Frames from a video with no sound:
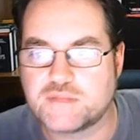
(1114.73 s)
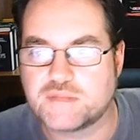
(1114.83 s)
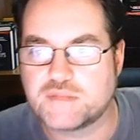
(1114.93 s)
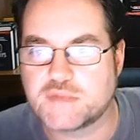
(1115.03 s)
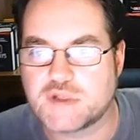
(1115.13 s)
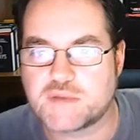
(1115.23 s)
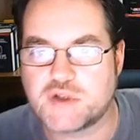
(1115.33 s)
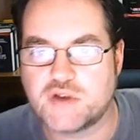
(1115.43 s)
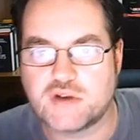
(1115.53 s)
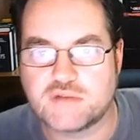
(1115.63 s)
It's up
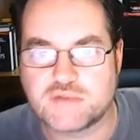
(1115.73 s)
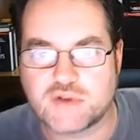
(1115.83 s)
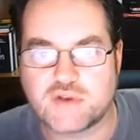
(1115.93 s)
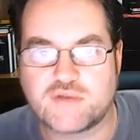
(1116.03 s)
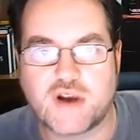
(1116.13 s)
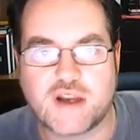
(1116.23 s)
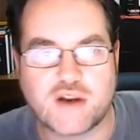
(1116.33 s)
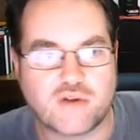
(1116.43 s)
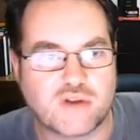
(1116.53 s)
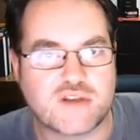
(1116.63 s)
to you to sort of find out
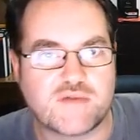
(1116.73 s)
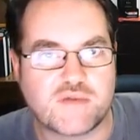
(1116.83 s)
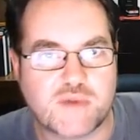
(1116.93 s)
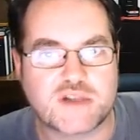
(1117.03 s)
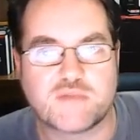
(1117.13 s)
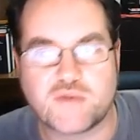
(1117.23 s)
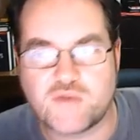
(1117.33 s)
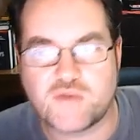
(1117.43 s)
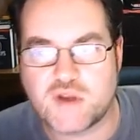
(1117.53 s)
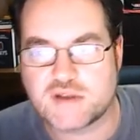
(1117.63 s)
all this information
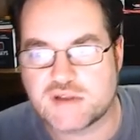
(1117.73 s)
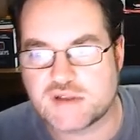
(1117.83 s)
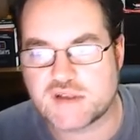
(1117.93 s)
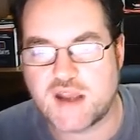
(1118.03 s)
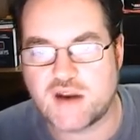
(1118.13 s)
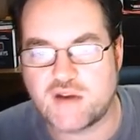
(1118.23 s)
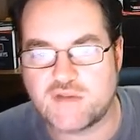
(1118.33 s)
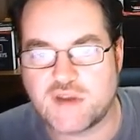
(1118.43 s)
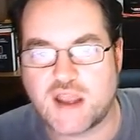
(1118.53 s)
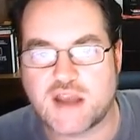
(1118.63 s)
before you just hand over
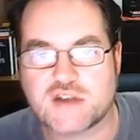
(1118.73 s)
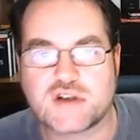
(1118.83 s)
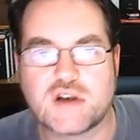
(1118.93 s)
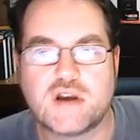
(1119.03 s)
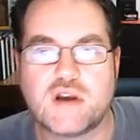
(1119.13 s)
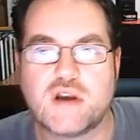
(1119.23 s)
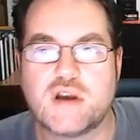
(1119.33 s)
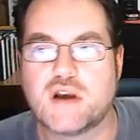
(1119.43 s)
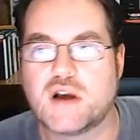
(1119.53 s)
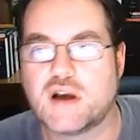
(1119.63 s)
your cash.
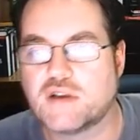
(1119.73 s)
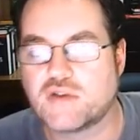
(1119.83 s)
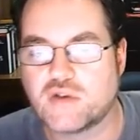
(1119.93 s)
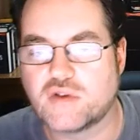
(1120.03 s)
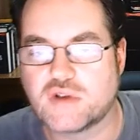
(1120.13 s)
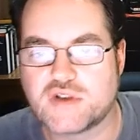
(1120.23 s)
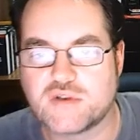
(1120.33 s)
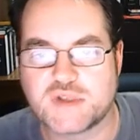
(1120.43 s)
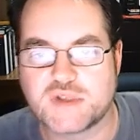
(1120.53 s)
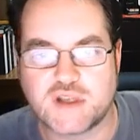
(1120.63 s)
Look at all the
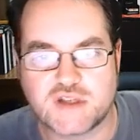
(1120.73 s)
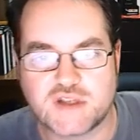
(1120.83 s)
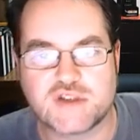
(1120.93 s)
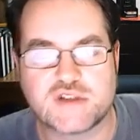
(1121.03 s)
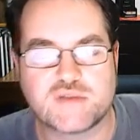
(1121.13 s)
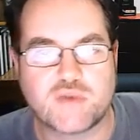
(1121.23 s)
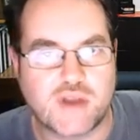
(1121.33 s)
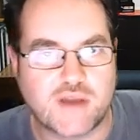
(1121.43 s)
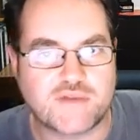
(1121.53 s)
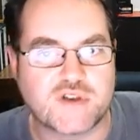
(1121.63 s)
terms and conditions, what you
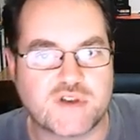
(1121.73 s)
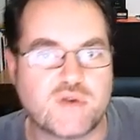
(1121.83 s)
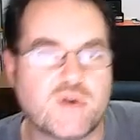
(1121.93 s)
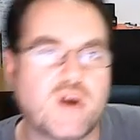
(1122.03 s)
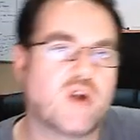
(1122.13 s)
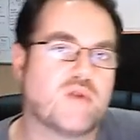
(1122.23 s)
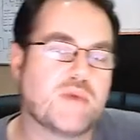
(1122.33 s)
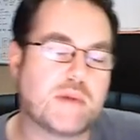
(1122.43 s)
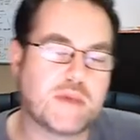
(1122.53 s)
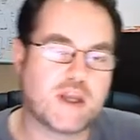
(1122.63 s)
have to do. Remember, you're going